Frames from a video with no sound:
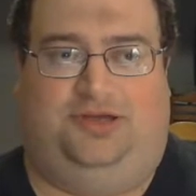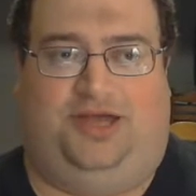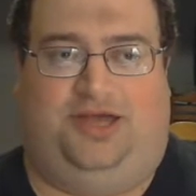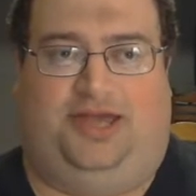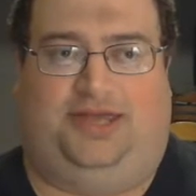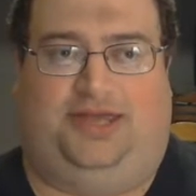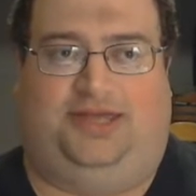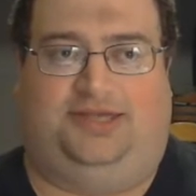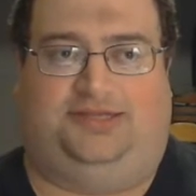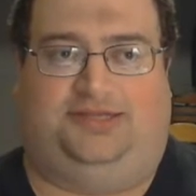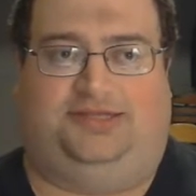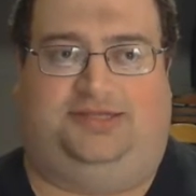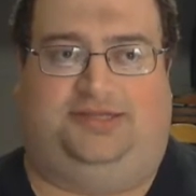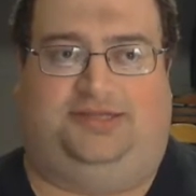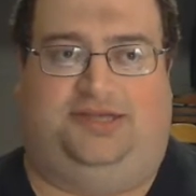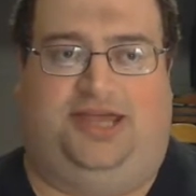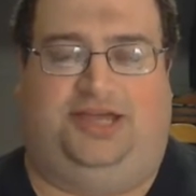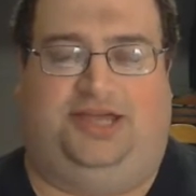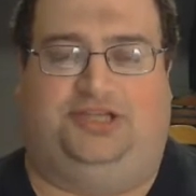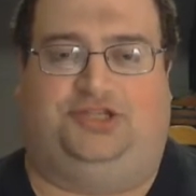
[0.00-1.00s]
I guess,
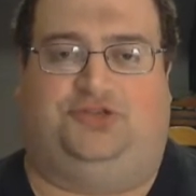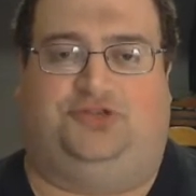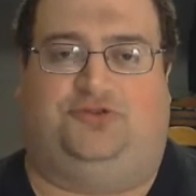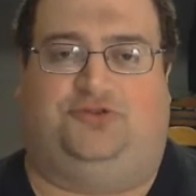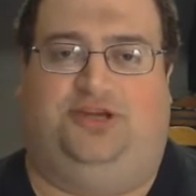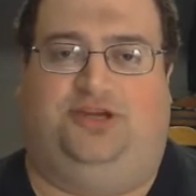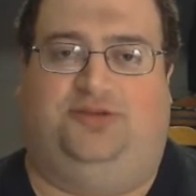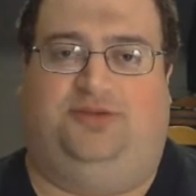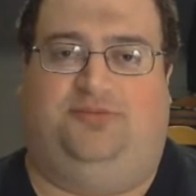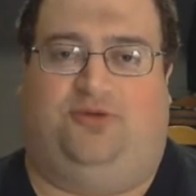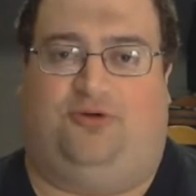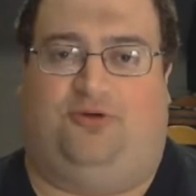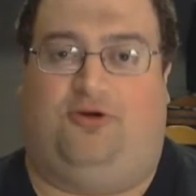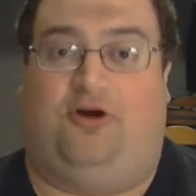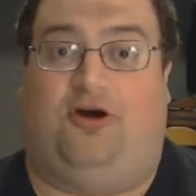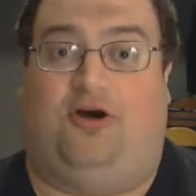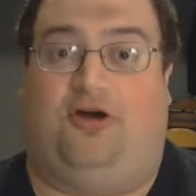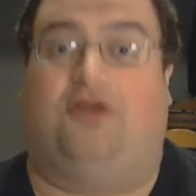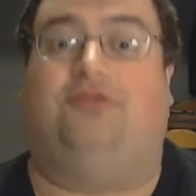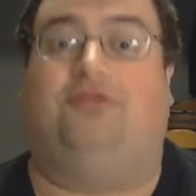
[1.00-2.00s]
extreme or
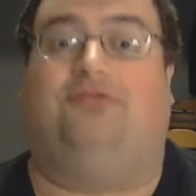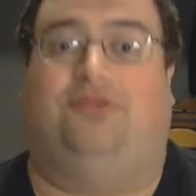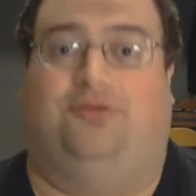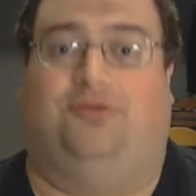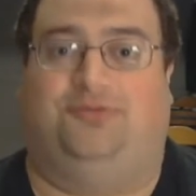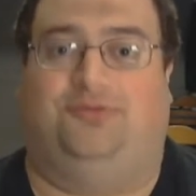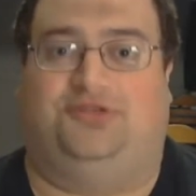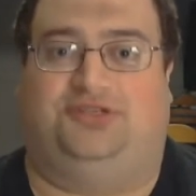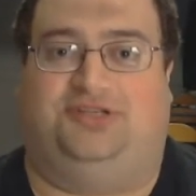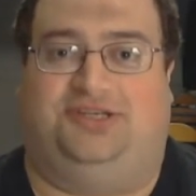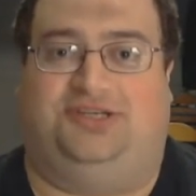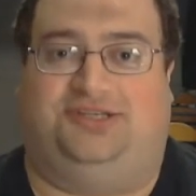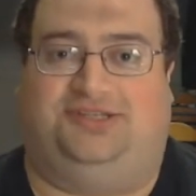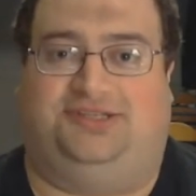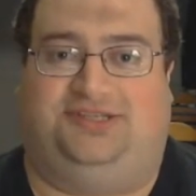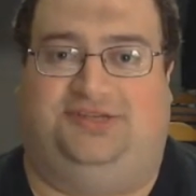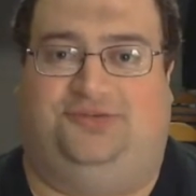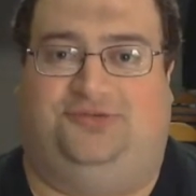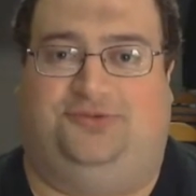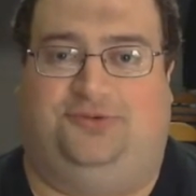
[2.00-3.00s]
harder films to
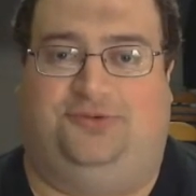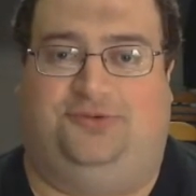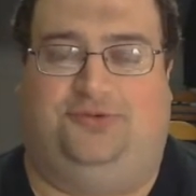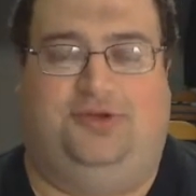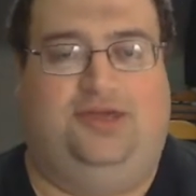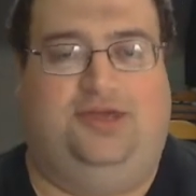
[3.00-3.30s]
sit through,